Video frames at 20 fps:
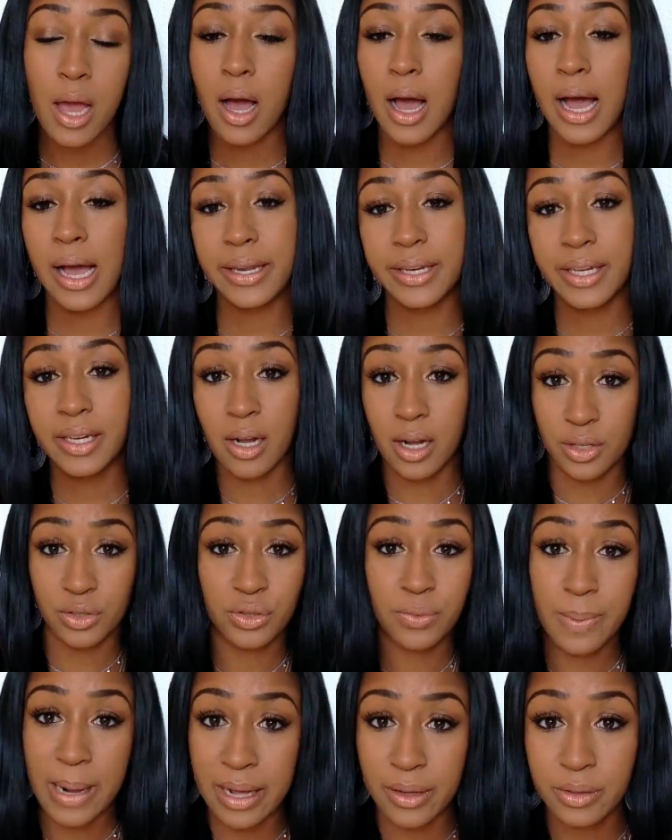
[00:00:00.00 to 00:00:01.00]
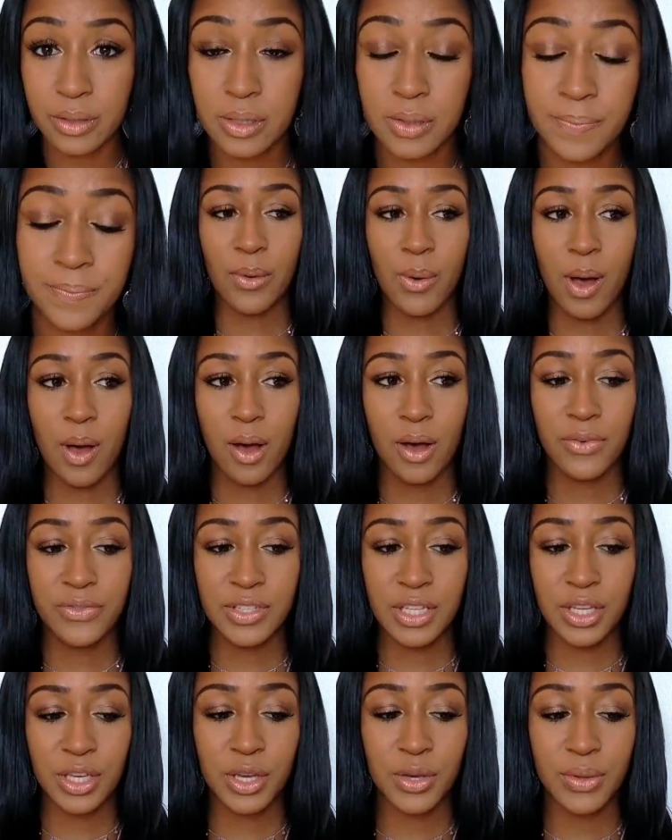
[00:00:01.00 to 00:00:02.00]
I need a hundred pounds but
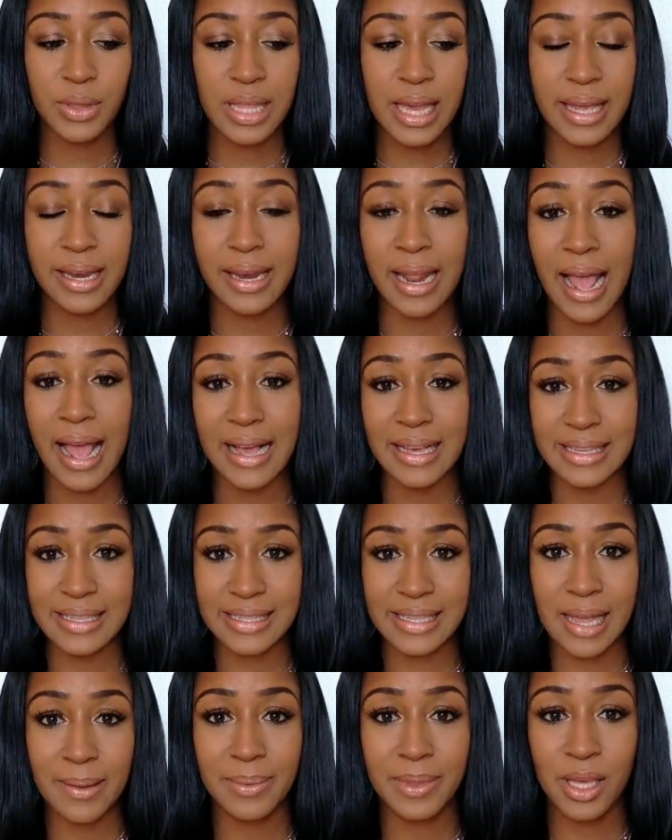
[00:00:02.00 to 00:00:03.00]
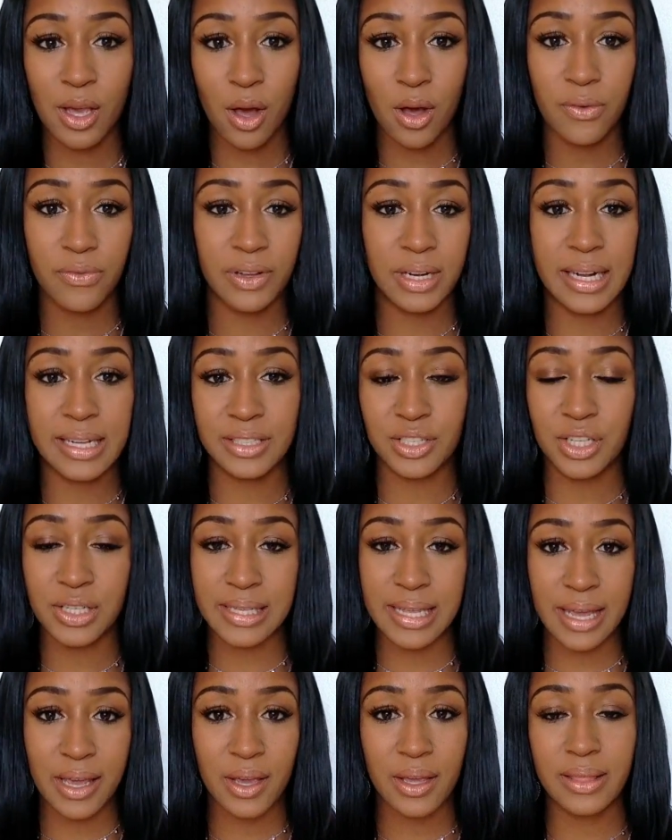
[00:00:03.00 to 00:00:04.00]
after you then accept the offer let's just
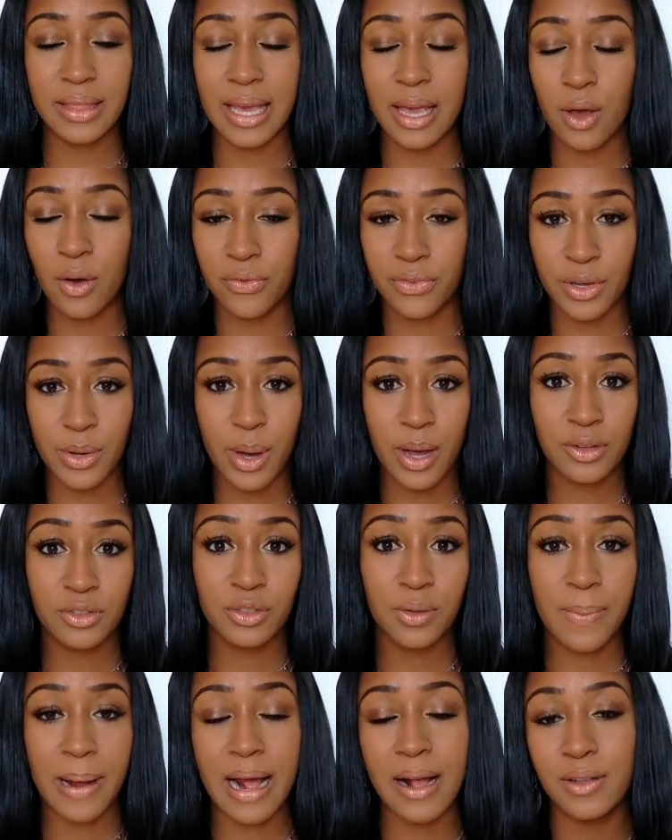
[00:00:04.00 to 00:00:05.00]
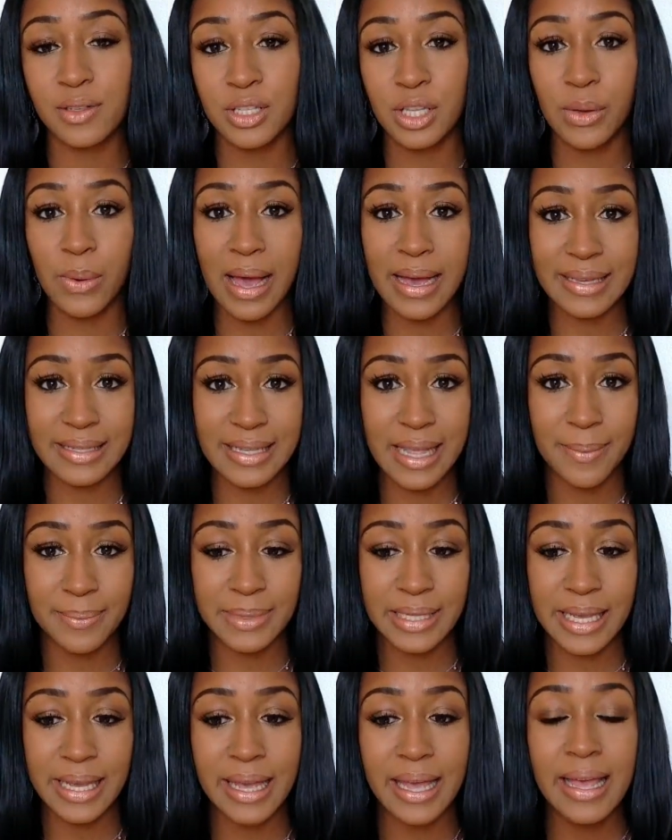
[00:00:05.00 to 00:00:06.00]
say they offer you a hundred pounds you
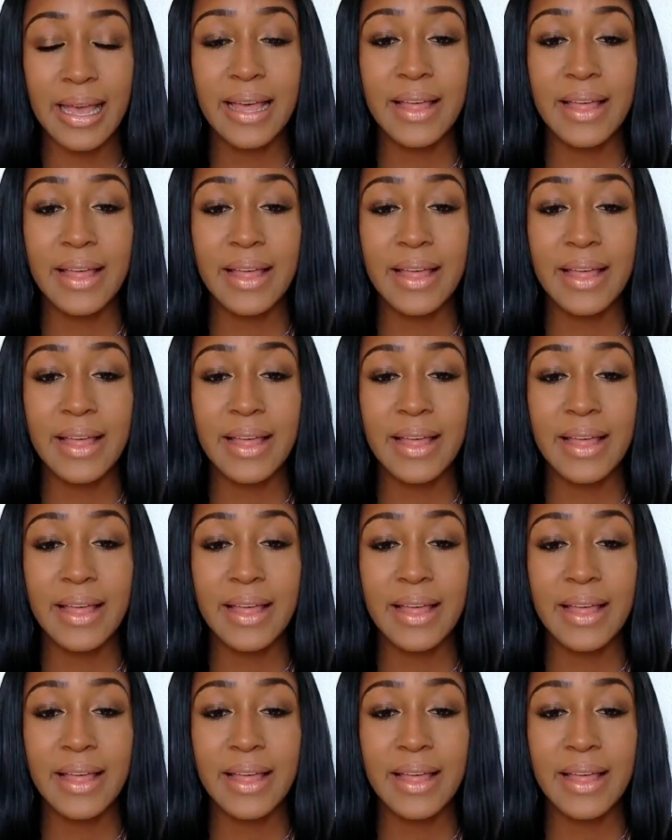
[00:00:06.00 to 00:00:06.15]
accept it